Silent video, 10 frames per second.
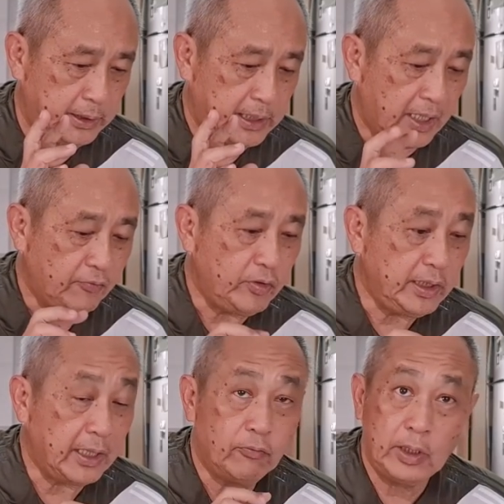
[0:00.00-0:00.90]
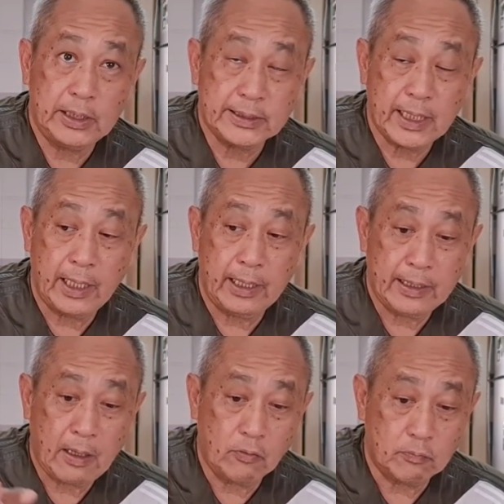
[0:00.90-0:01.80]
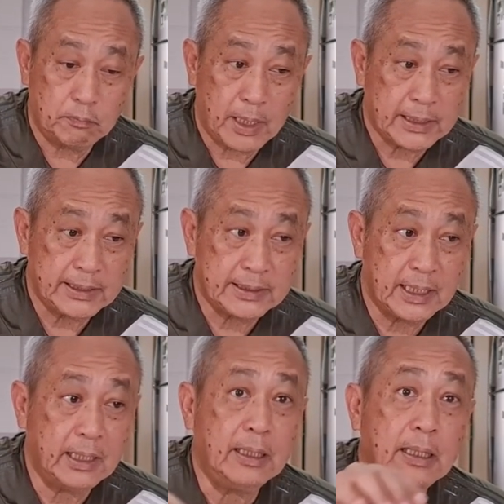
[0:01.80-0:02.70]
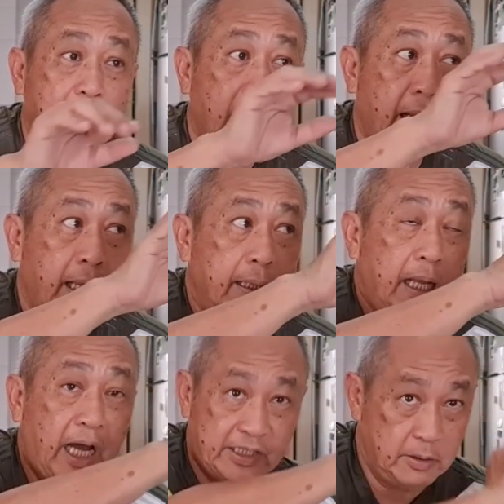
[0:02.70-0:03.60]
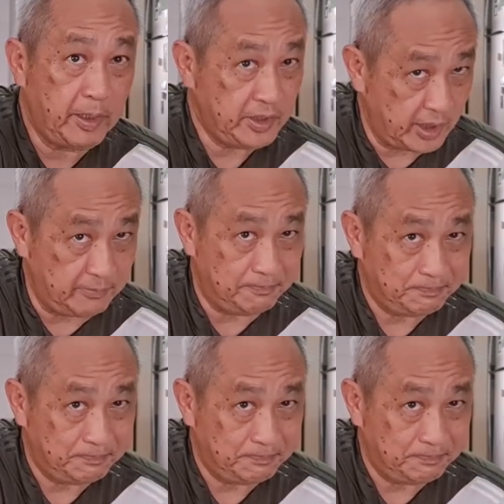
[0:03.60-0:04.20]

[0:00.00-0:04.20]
country that really stands out, Pakistan and Azerbaijan.